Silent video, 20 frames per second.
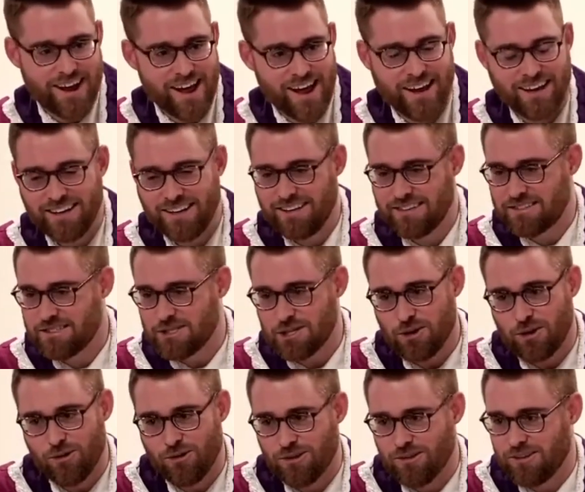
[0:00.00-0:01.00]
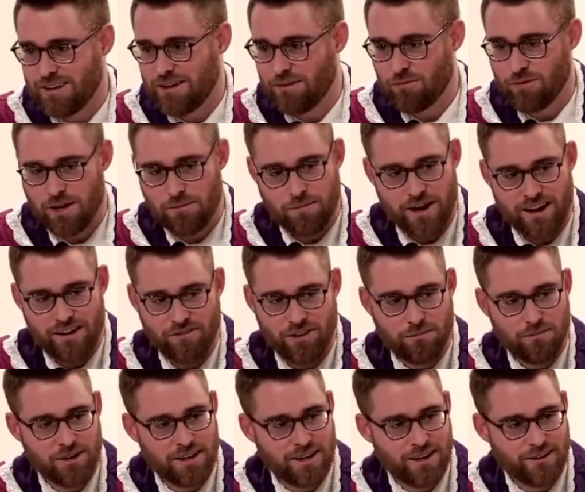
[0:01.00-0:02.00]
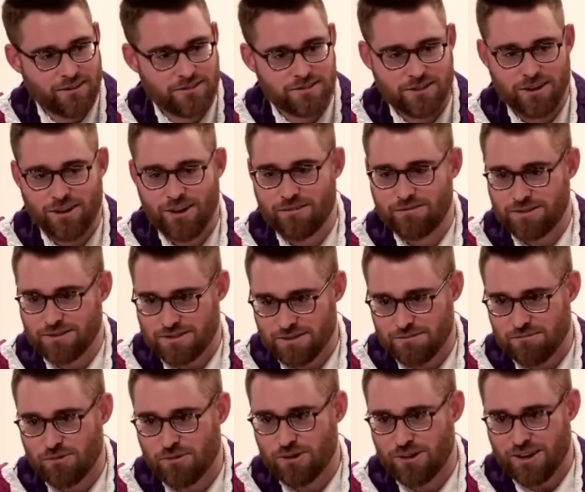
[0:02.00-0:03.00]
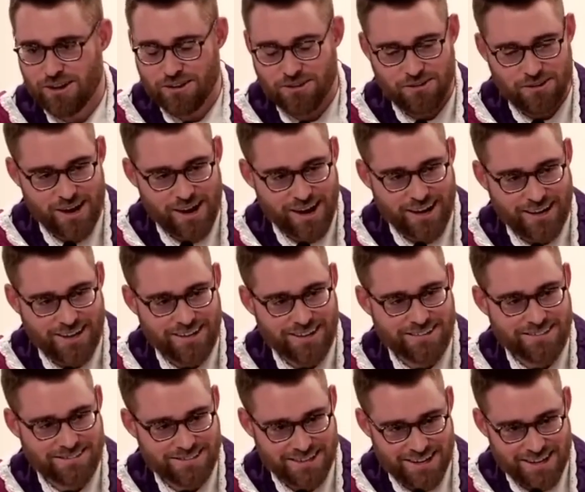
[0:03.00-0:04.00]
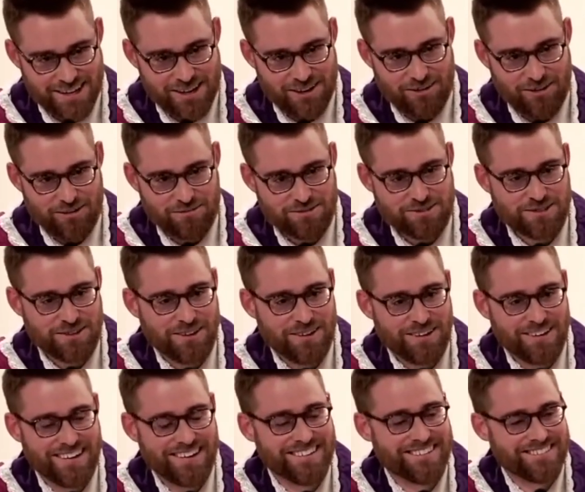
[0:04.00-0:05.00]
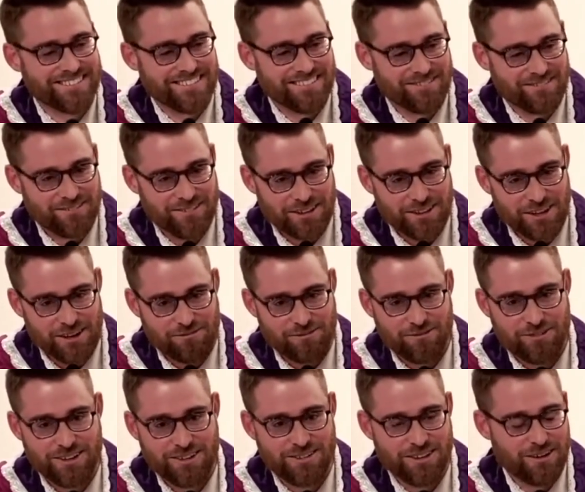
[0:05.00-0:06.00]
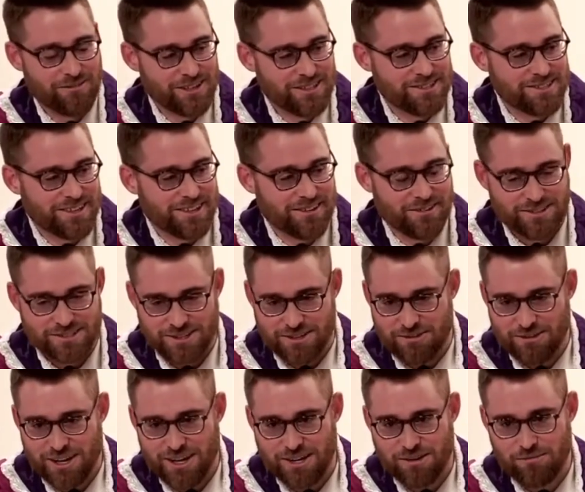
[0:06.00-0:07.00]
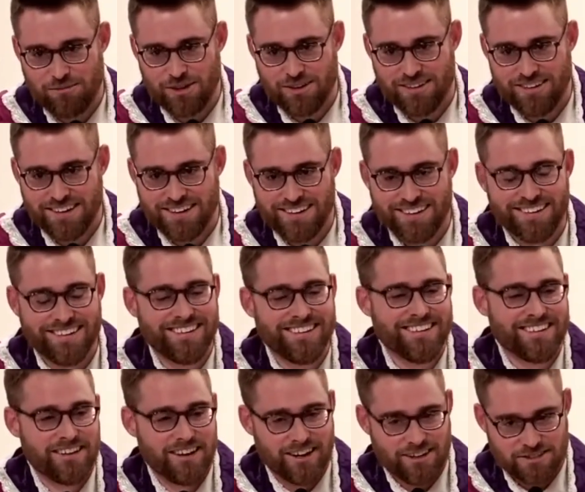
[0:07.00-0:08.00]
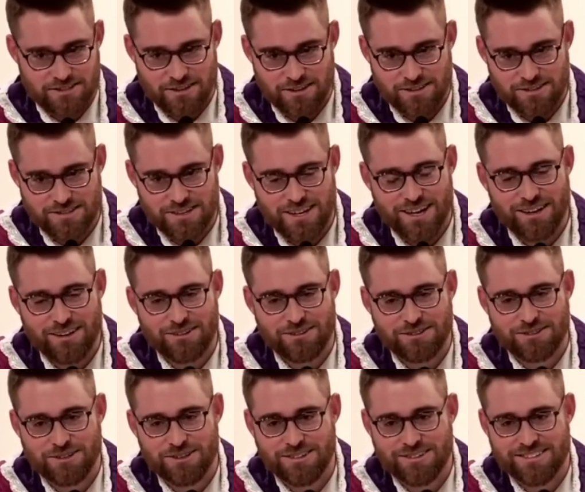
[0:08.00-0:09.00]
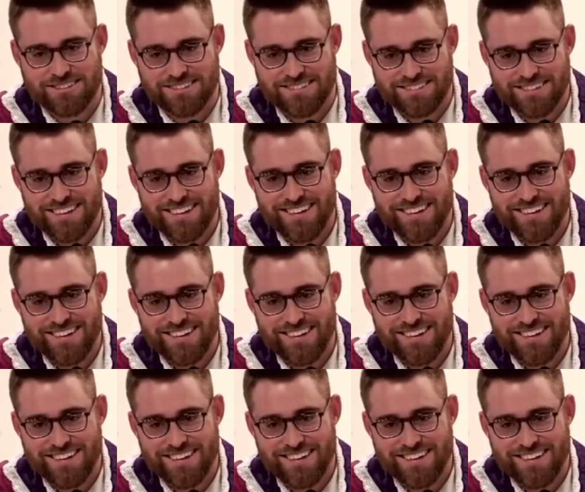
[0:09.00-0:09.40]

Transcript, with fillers: Aggies totally rip everybody else off to support other Aggies. I know, I'm sorry. We love, we love each other. It's a great community, not as good as the Catholic Church.